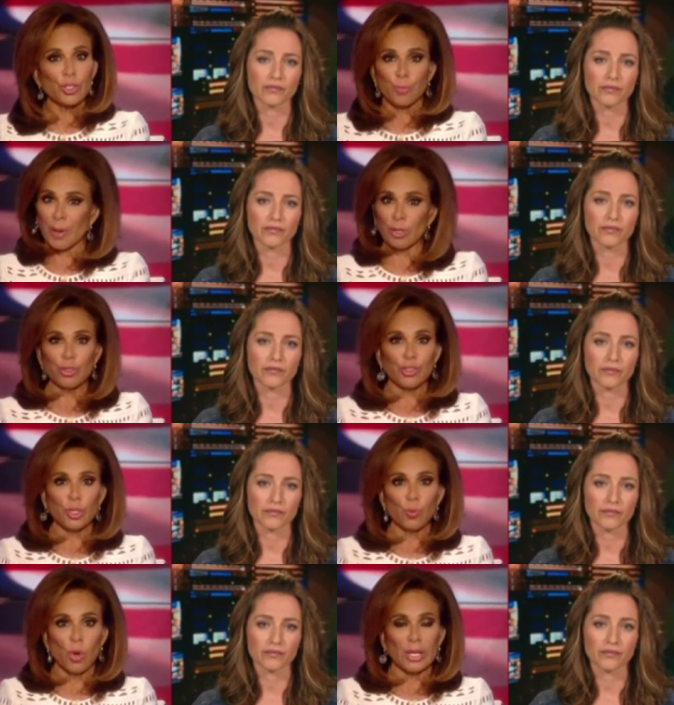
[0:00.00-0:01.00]
Speaker 1: His parents
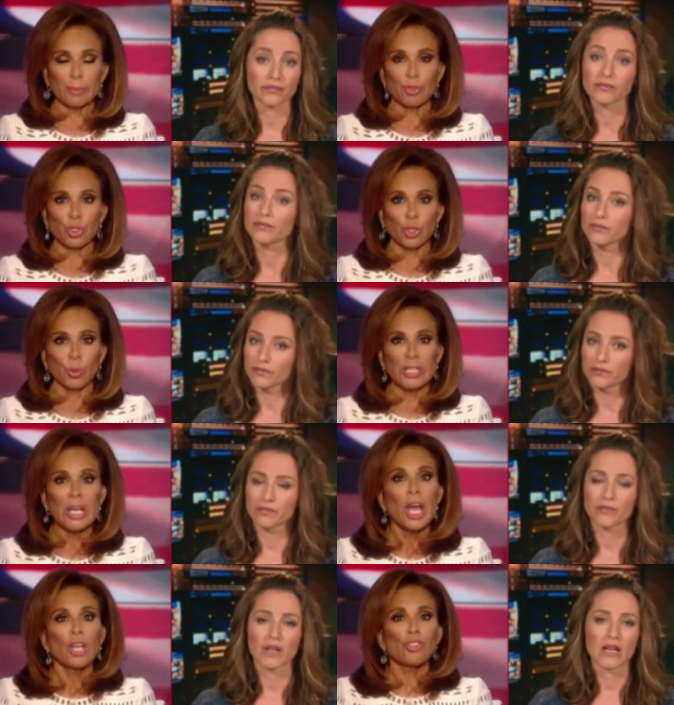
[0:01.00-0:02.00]
didn't want him to do it.
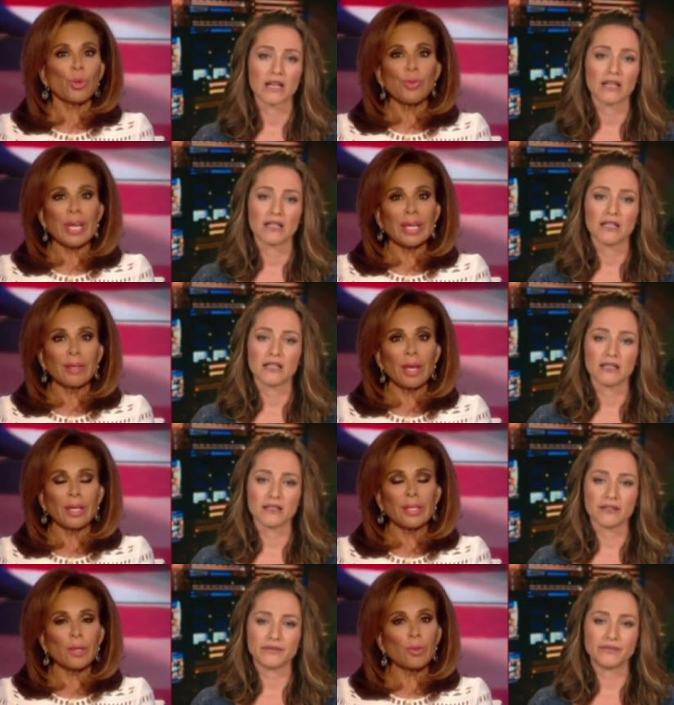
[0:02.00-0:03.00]
So then
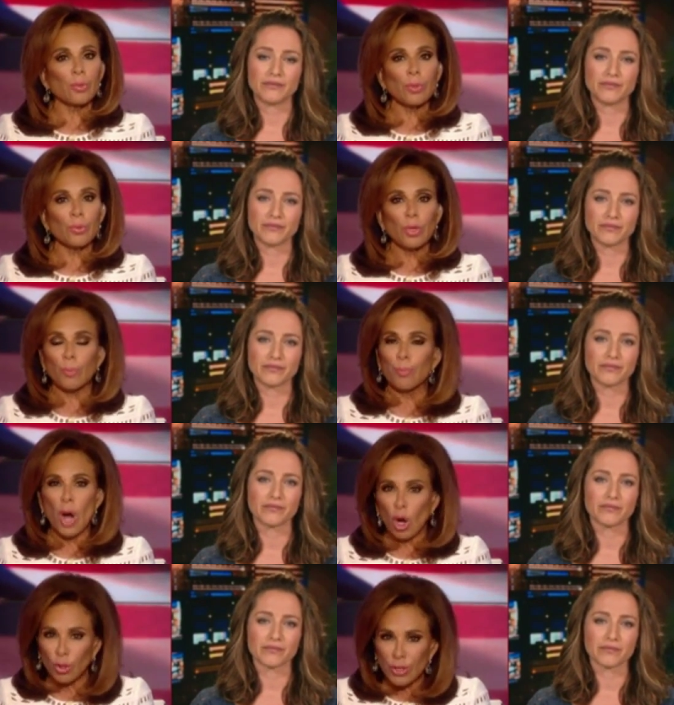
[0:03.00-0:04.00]

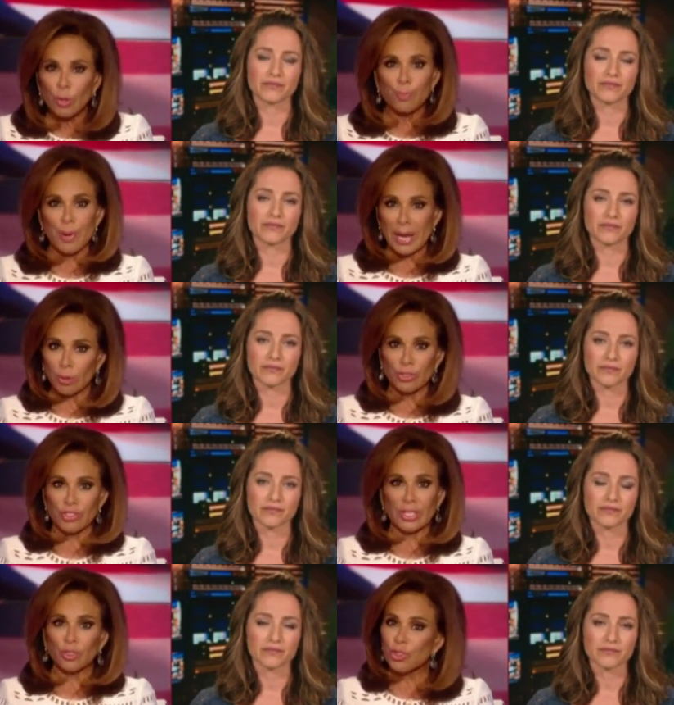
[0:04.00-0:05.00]
are there
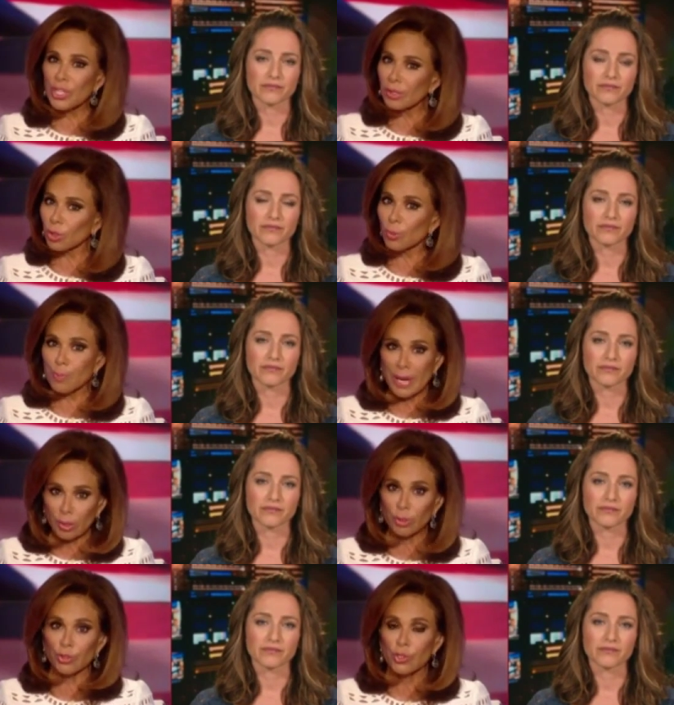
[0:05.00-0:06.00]
parents? I understand there are
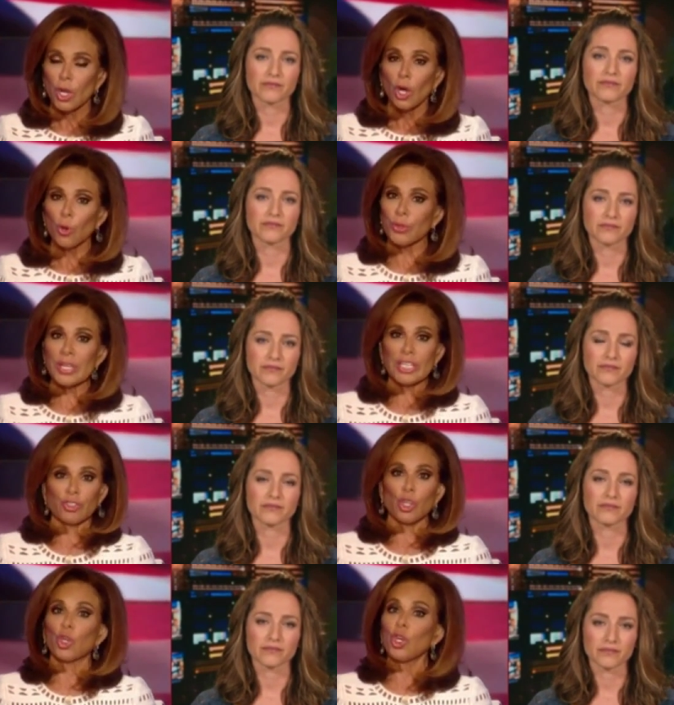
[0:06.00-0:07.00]
parents who think
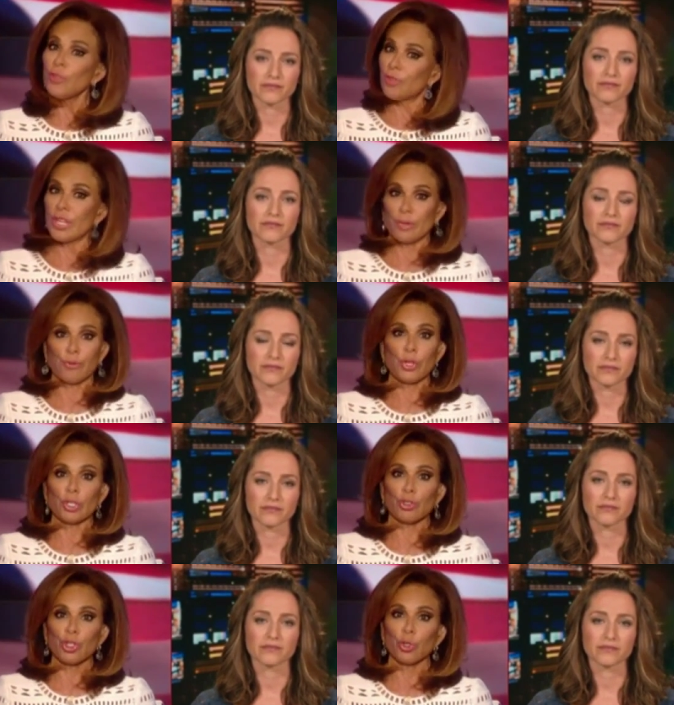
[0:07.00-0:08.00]
it's a good thing for
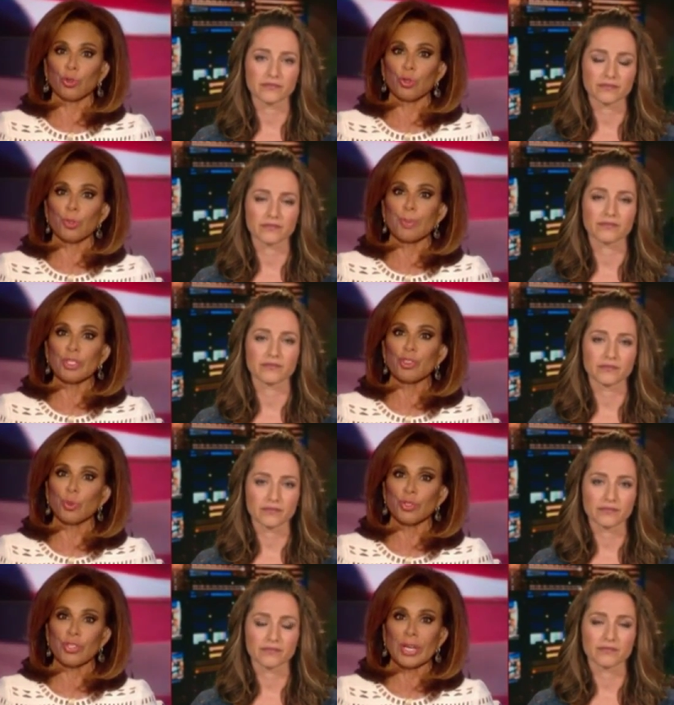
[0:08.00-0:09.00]
their children to be
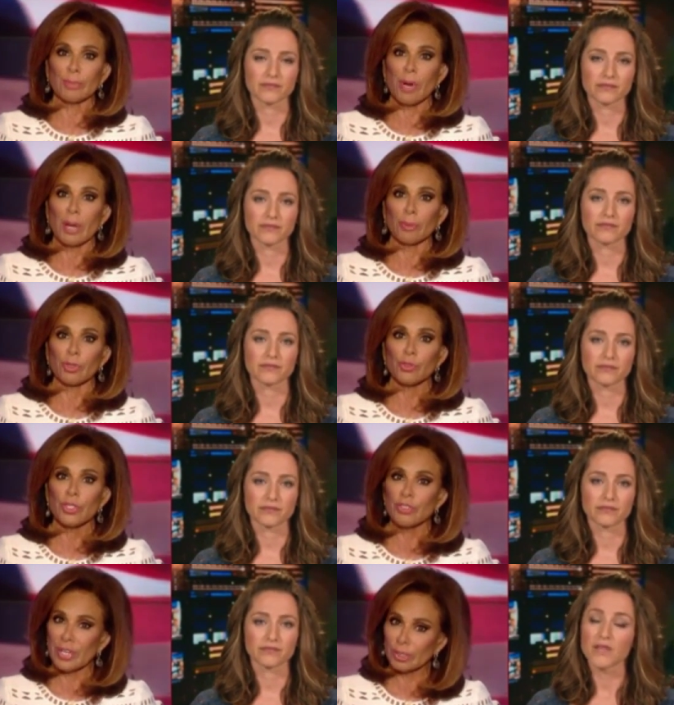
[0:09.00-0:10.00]
suicide bombers.
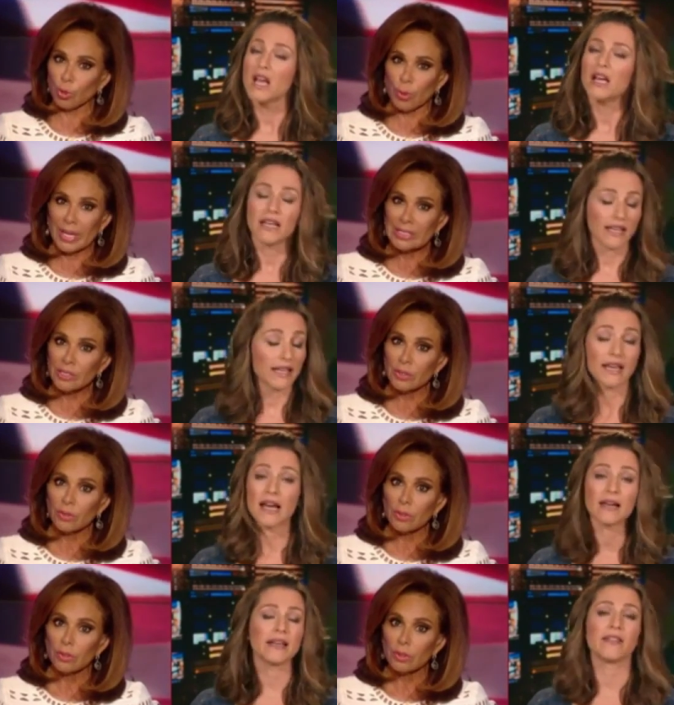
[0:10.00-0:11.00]
Is that correct?
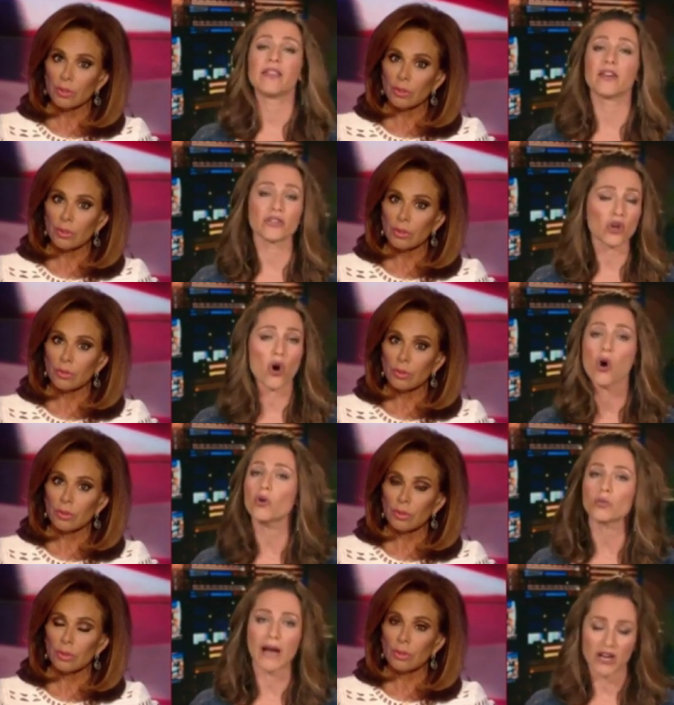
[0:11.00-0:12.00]
There's a
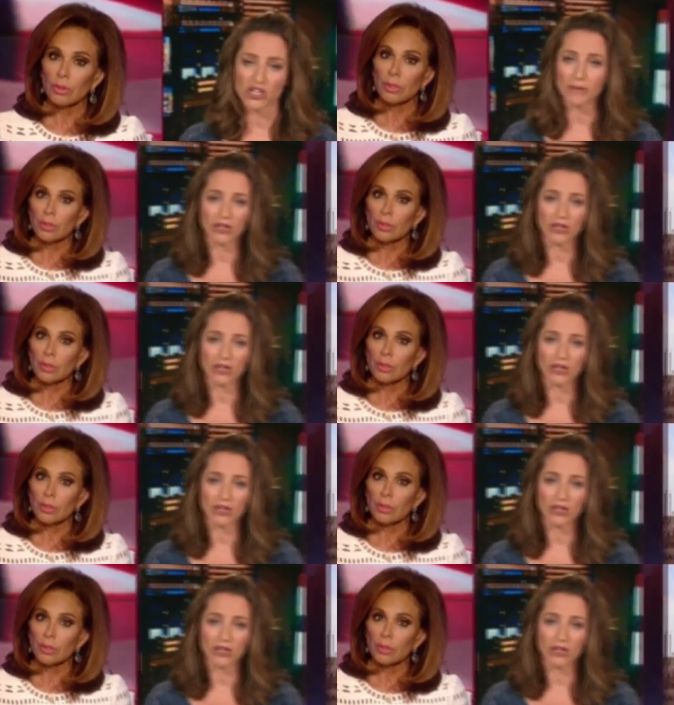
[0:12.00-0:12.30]
whole range. I